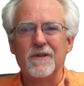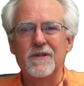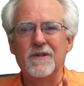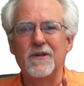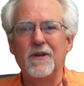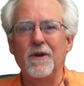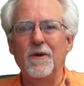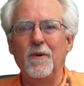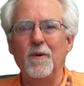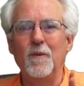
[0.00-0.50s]

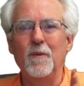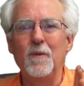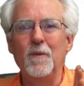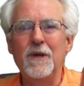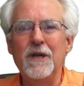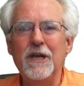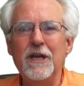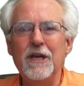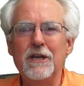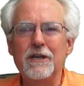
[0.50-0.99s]
So
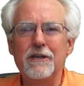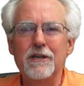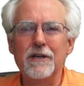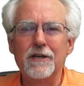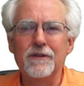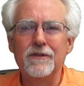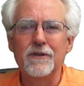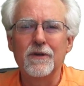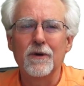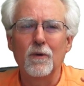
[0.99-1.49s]
we
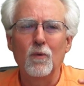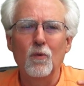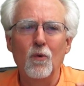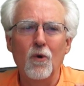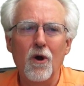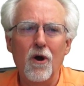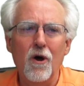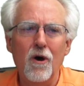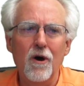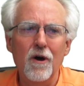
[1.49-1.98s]
did the
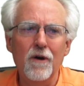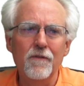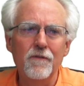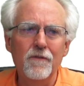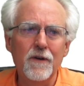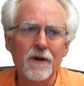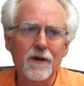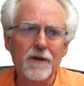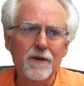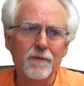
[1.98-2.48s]
wrong
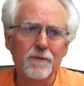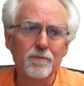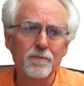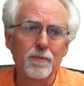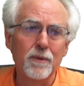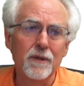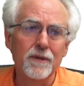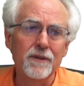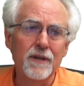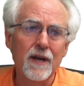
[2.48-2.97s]

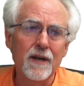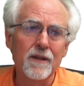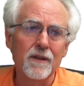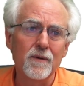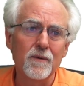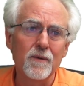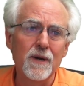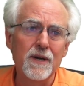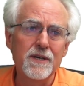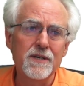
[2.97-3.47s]
variable
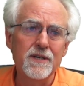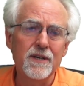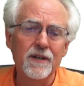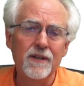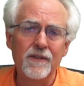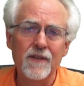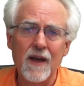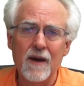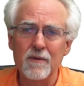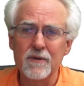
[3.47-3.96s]
declaration,
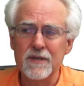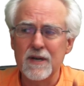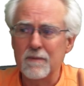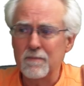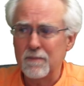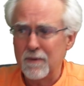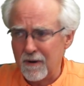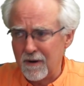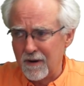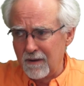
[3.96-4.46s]
and that was our
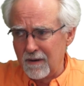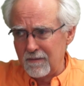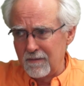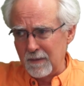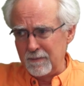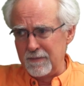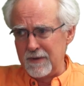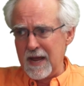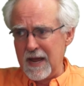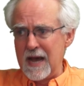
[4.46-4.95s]

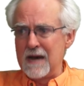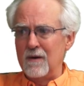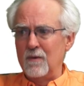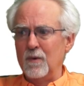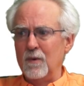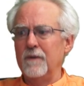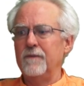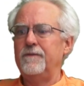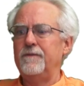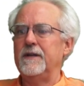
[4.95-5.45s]
problem. Now
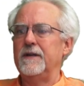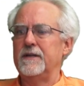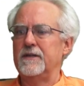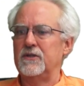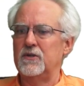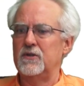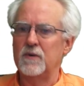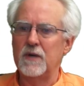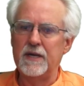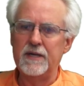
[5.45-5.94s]
we're
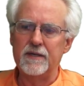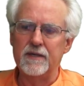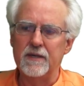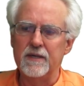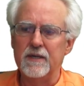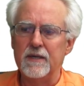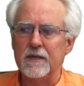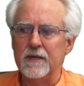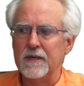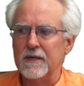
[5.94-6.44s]
fixed, right?
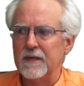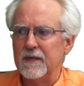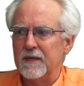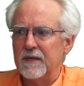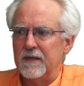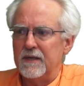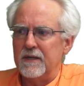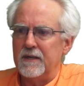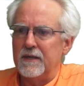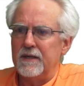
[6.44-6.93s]

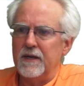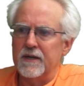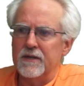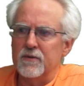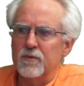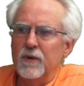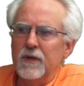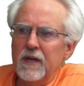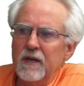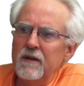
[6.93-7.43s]

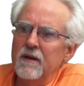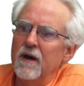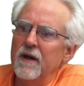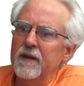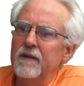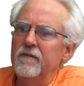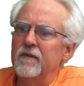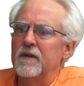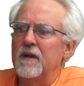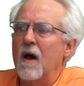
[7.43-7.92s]
Yes, we did not
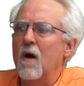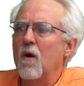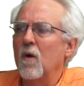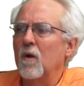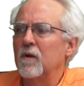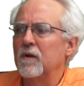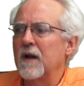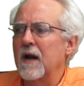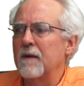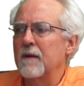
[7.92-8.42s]
even
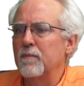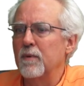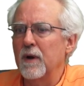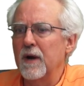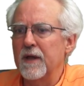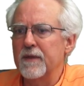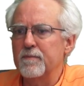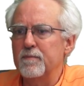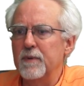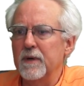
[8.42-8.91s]
hold our
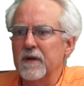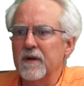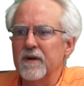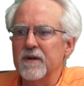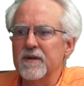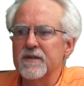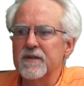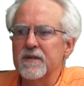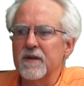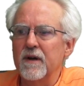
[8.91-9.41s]
breath
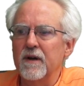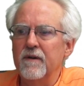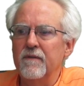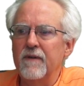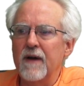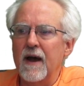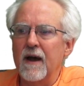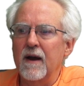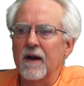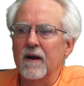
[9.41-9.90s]
because of
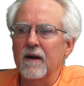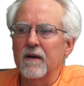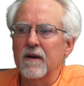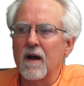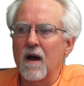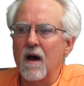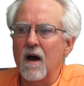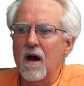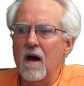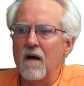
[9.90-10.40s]
our
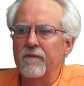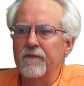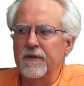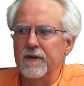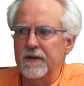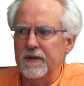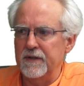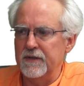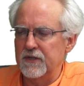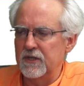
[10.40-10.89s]

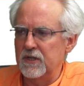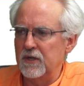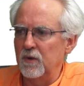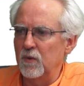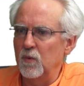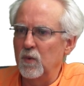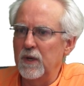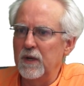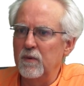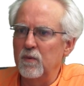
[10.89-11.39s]
confidence. So
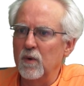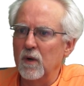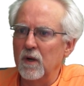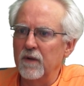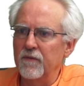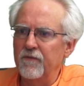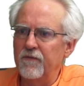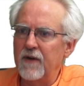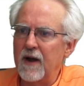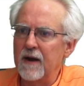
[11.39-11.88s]
we
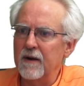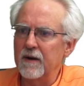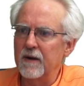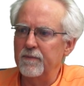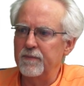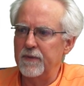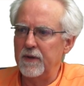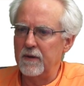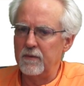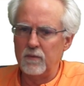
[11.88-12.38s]
will fire
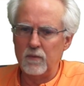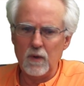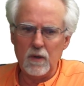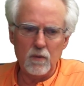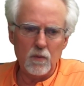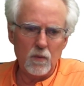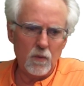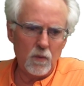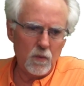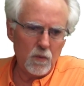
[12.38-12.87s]
up the,
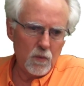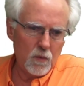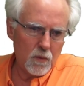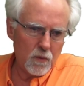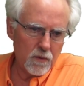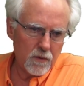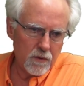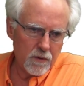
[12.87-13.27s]
whoa.